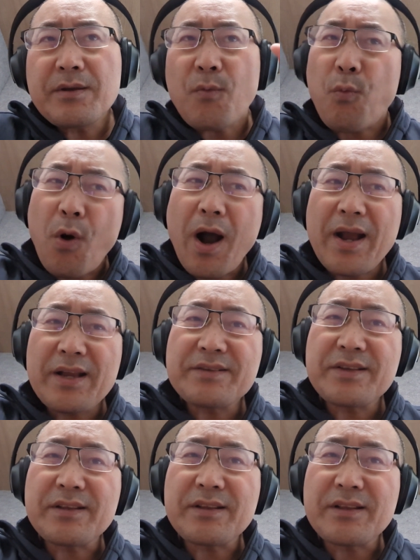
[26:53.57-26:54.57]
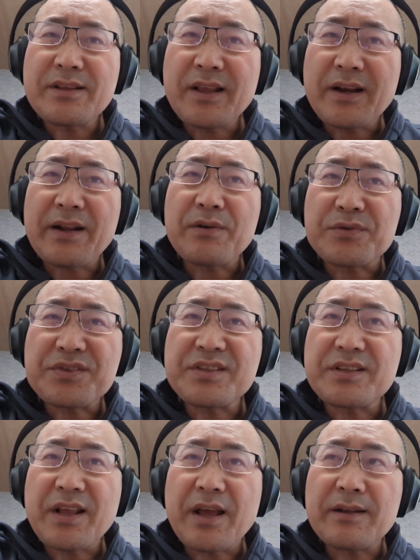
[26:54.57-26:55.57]
Why is it that I don't
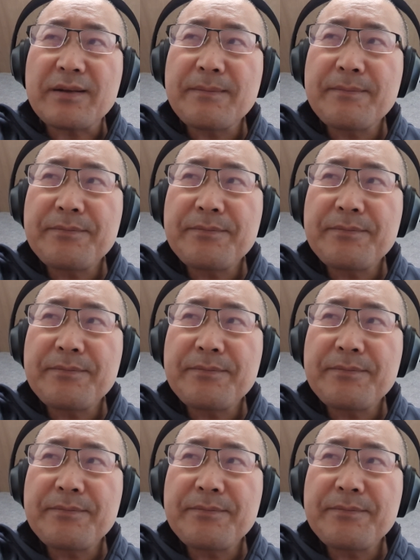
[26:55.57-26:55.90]
see that?